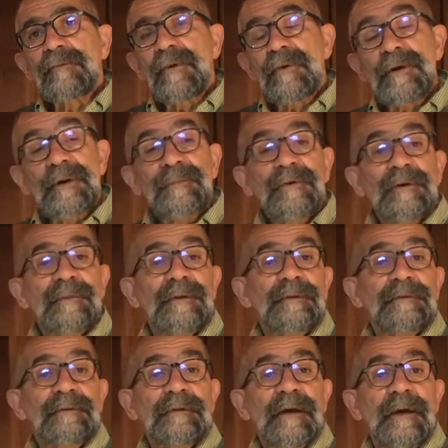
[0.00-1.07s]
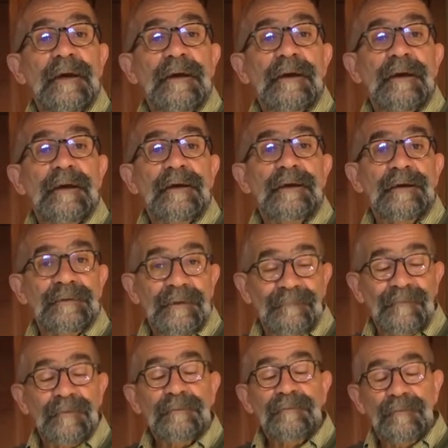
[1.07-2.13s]
we were going to put him in a
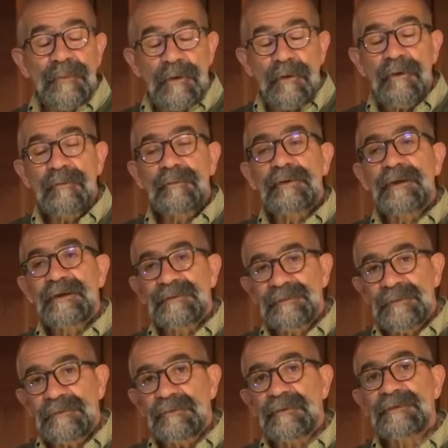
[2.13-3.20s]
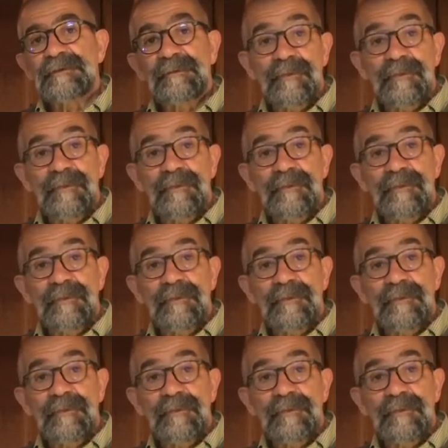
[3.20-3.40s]
different home placement with